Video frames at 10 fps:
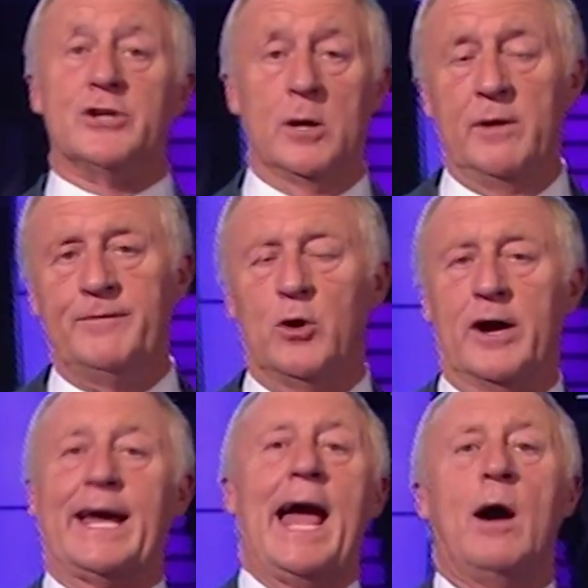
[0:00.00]
So if
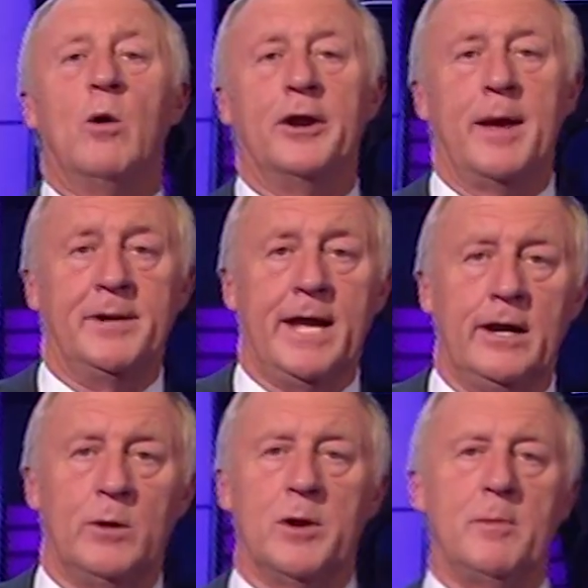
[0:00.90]
you're a cow on
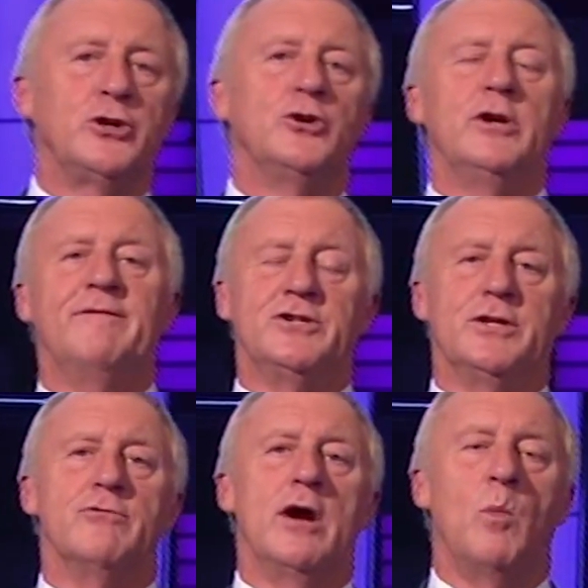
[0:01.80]
Emmerdale, you want to make sure you
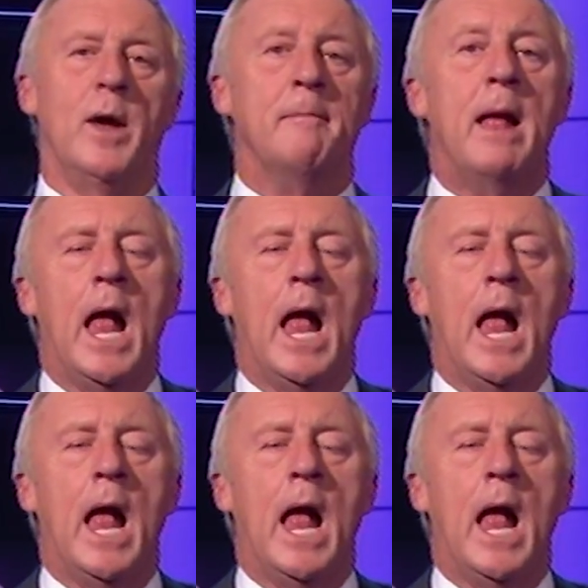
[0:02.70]
visit the right one.